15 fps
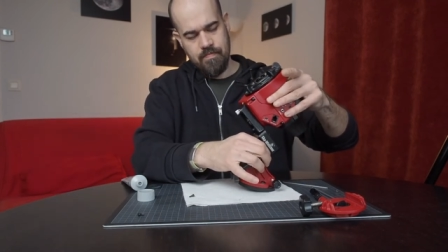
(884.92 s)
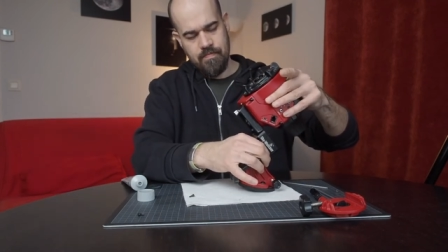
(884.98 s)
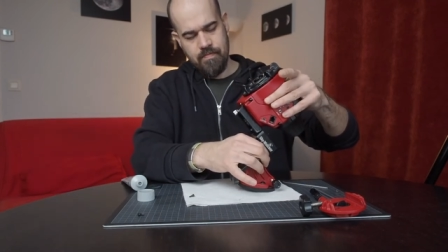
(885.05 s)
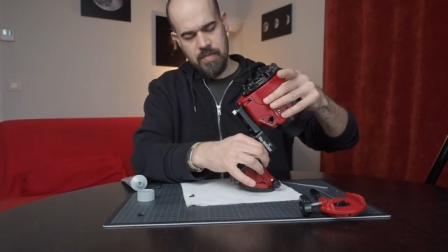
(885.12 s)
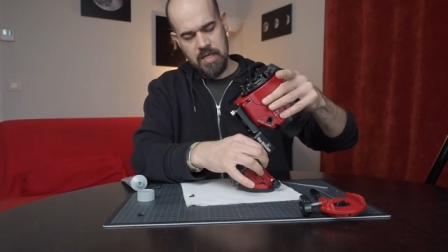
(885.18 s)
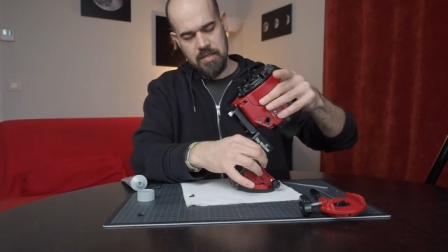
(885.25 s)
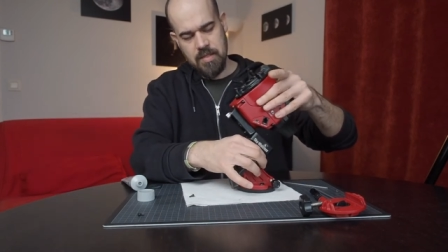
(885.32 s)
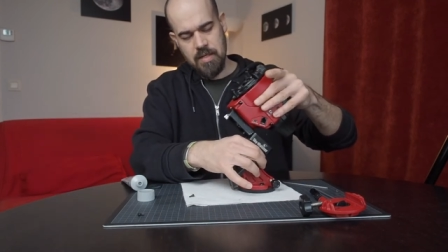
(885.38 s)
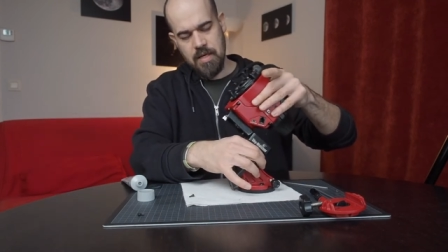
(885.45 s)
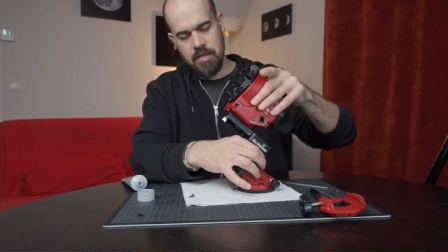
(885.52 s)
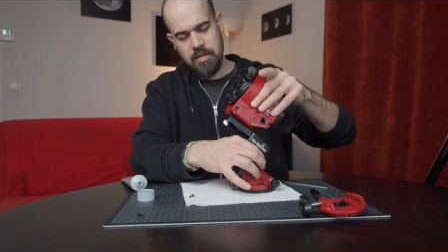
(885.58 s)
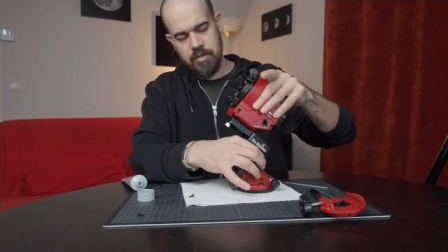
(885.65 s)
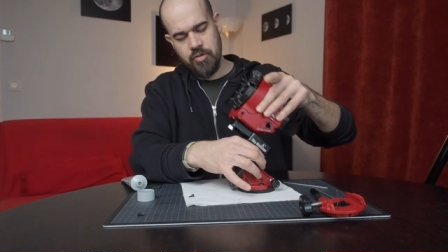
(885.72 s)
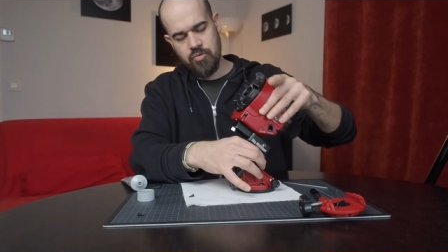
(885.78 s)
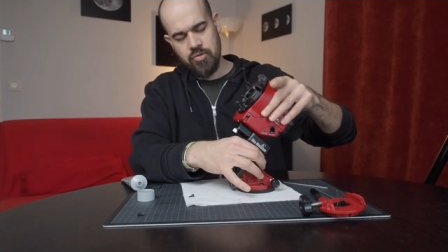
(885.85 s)
That's another
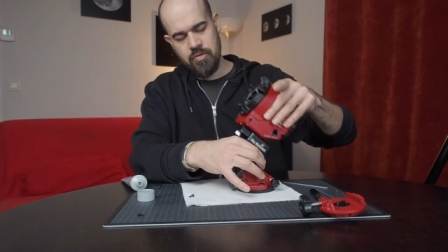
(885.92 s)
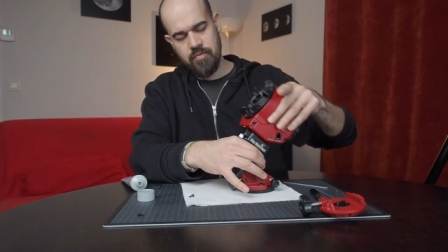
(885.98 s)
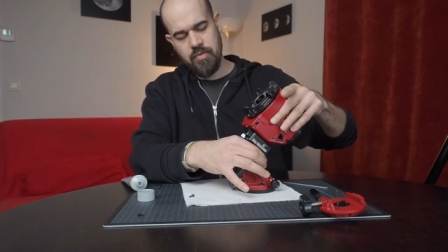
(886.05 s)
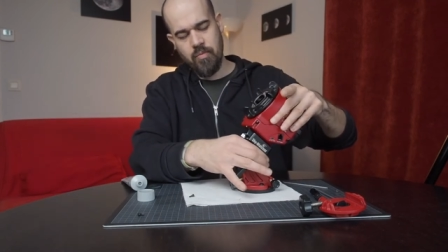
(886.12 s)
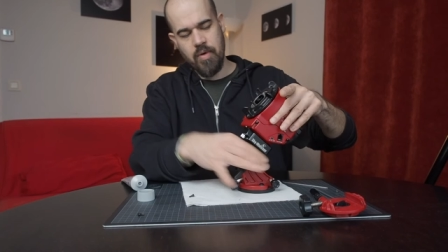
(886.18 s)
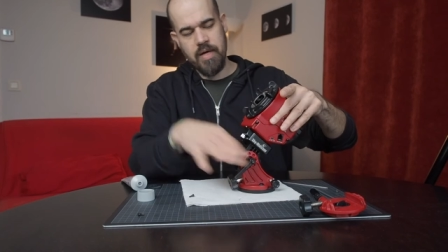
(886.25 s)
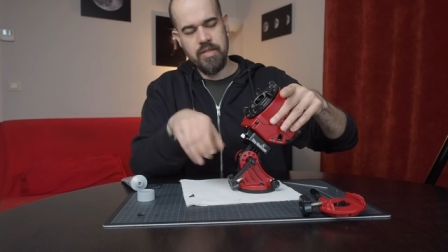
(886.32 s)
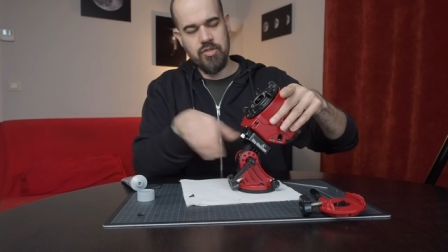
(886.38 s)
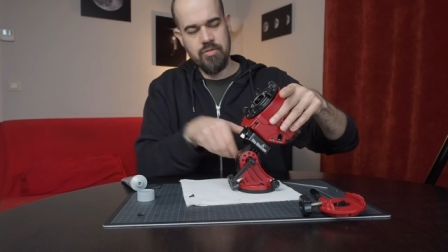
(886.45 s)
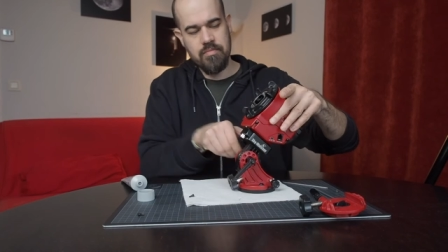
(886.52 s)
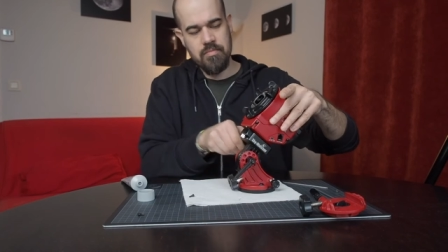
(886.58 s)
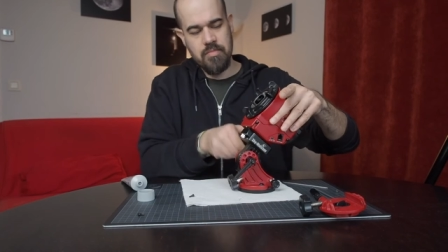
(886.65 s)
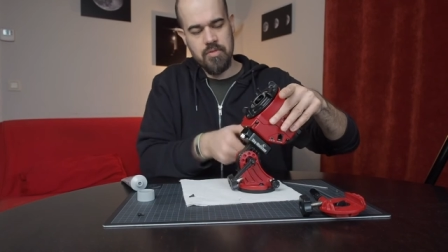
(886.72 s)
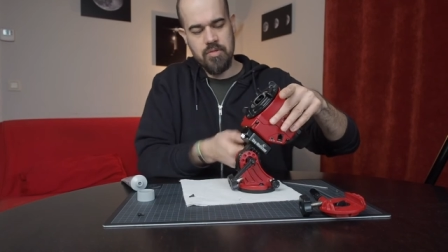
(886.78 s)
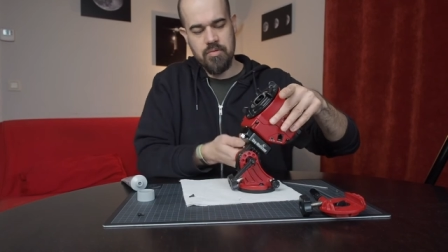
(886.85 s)
use of the wedge,
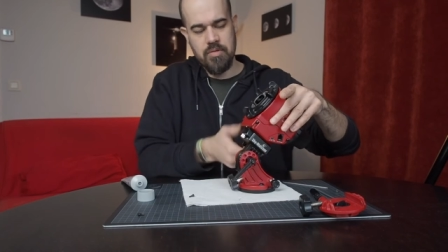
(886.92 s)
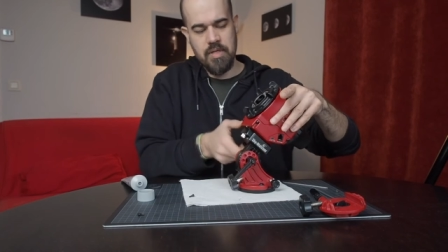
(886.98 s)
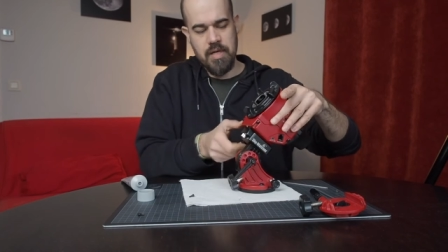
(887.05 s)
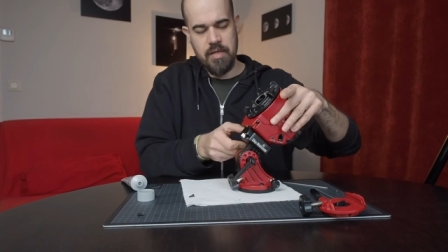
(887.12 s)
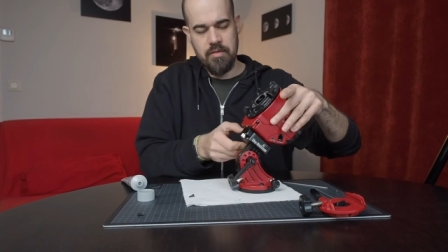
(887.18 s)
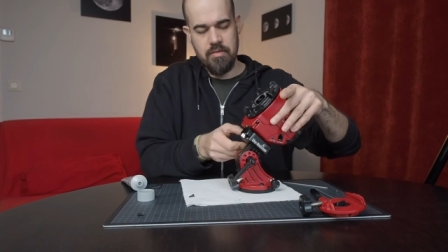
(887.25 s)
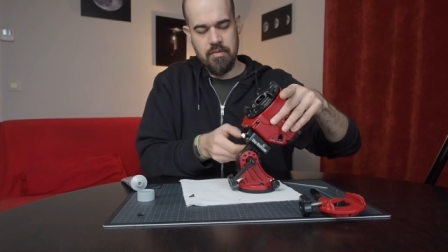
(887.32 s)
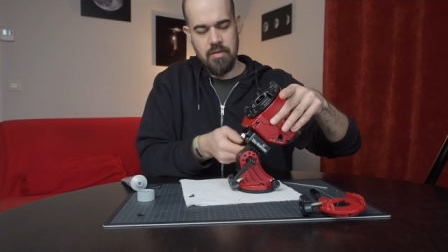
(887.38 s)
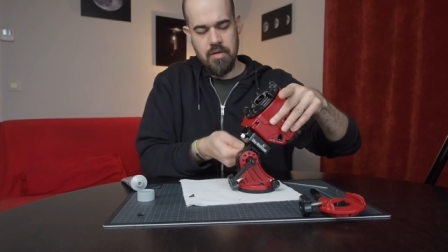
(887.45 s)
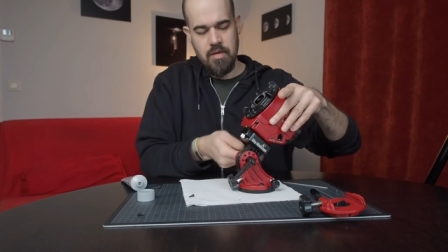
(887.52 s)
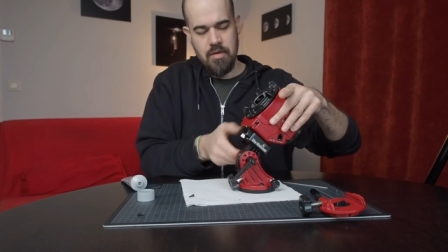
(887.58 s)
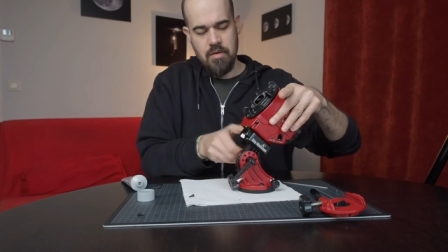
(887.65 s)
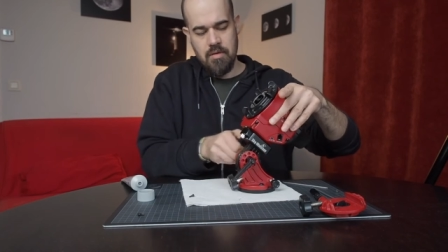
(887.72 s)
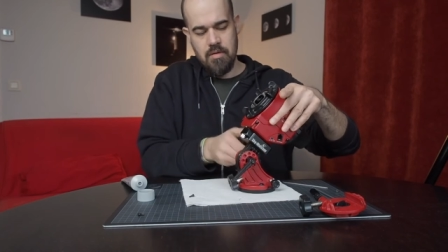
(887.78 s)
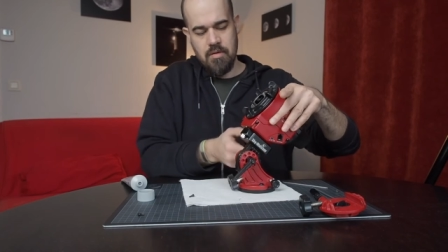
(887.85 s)
so that
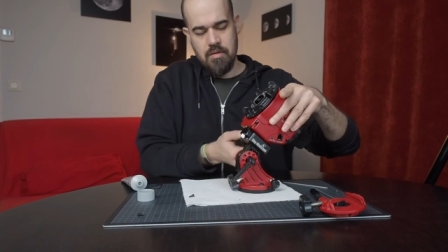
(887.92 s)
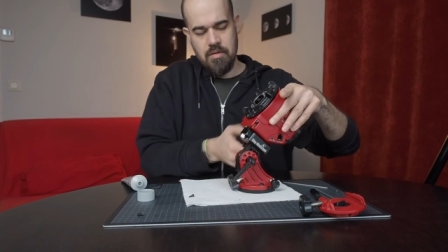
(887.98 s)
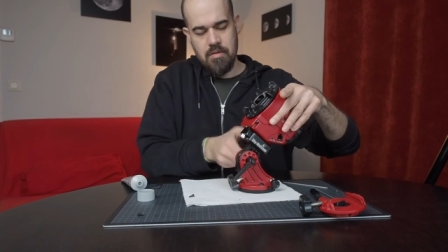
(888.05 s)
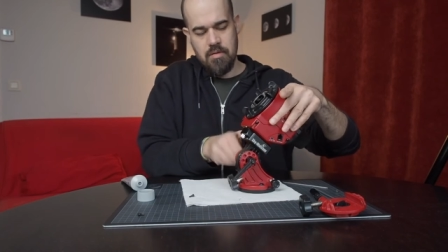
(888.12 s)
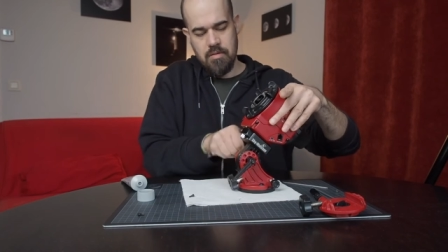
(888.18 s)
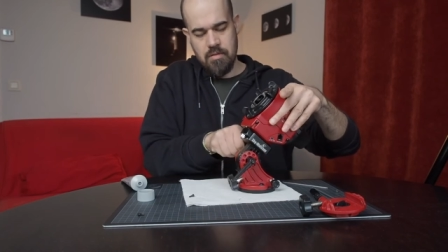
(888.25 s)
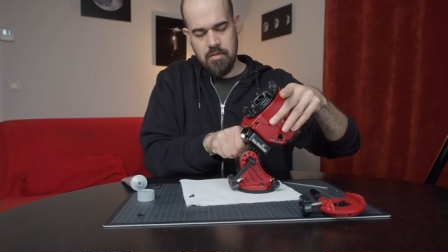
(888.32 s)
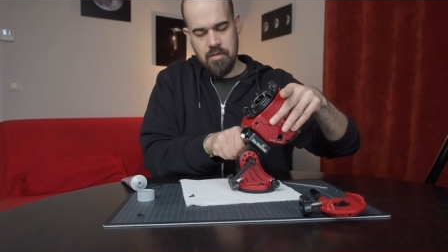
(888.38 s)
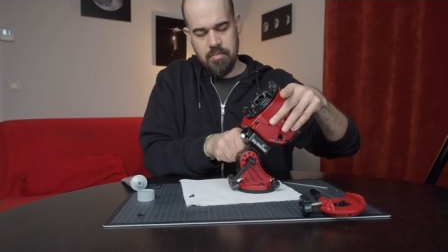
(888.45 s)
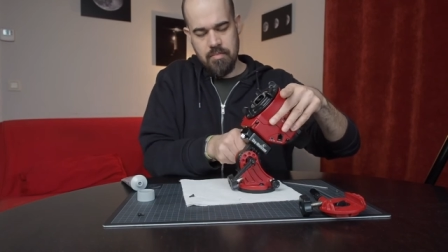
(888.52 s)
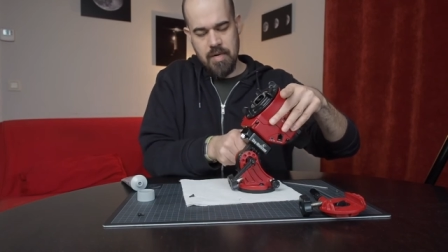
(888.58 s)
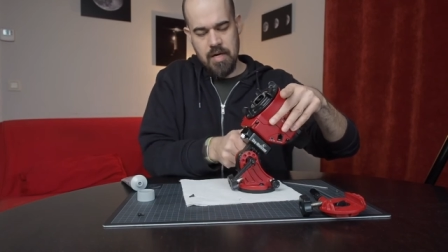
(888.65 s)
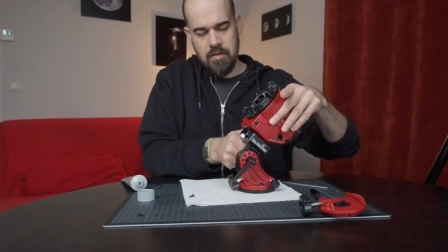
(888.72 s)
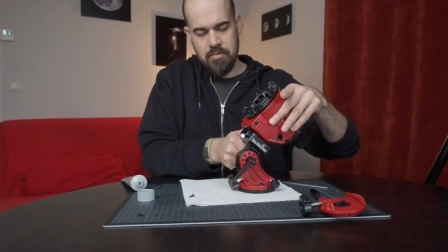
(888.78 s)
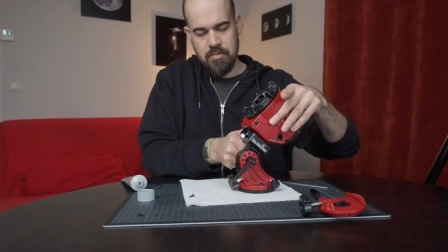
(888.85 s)
the
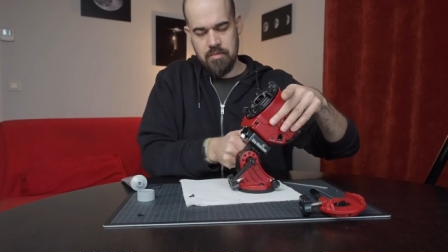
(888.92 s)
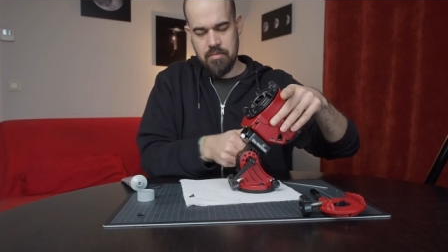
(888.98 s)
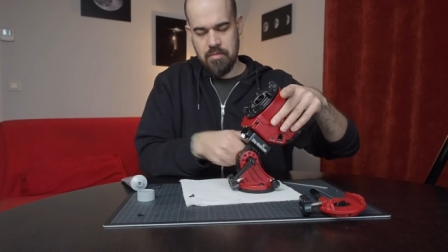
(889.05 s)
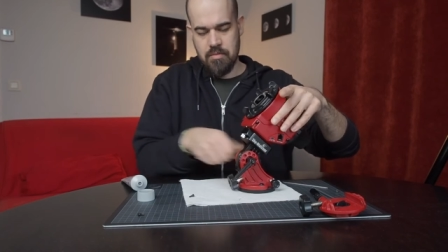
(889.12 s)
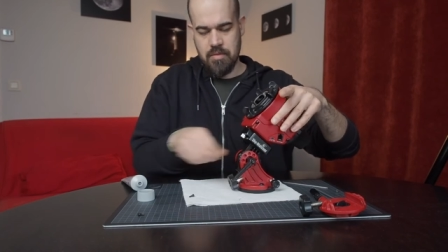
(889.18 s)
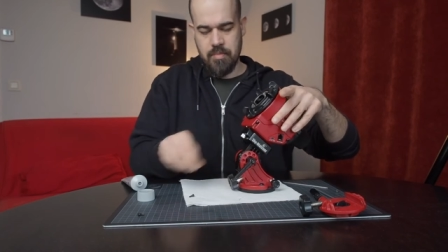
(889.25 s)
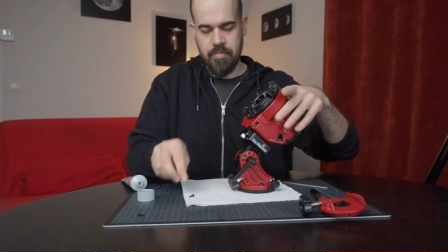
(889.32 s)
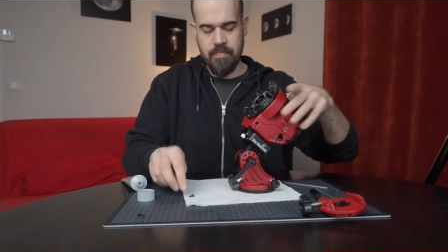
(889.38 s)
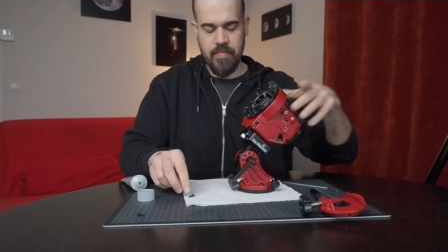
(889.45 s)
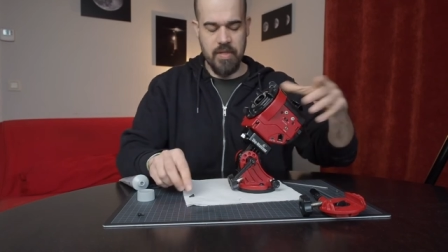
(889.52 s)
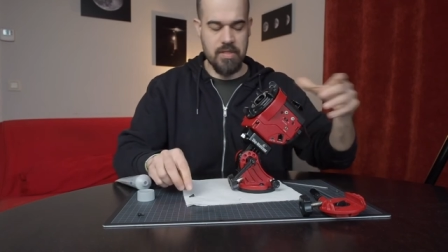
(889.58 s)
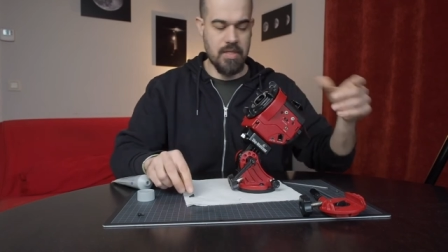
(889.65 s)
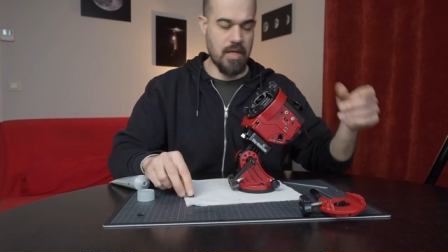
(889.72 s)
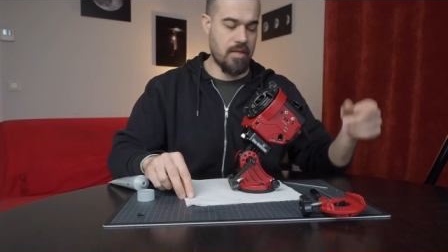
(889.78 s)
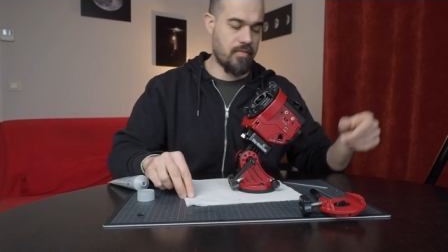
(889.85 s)
mount, the, the
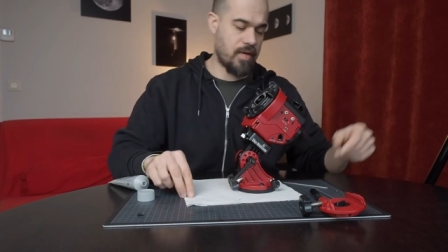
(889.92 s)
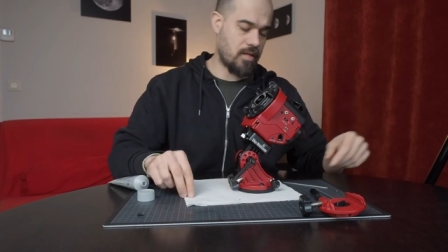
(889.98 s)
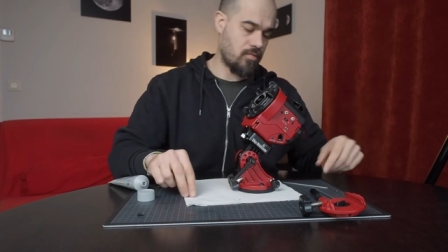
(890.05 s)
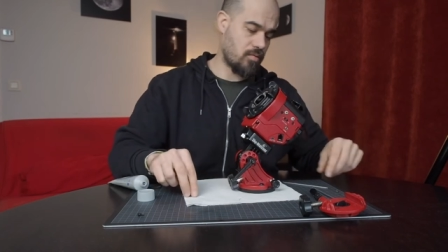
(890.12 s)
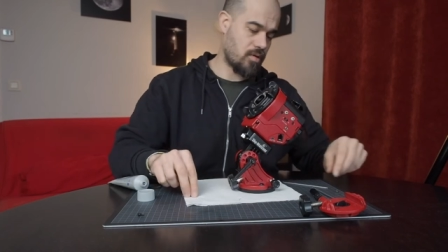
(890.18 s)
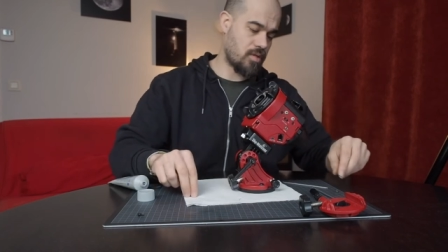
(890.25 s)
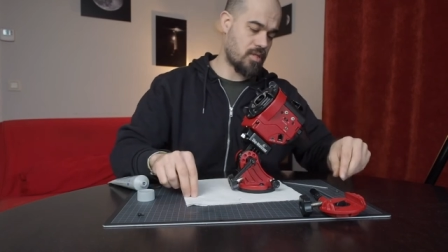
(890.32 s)
Star Adventurer is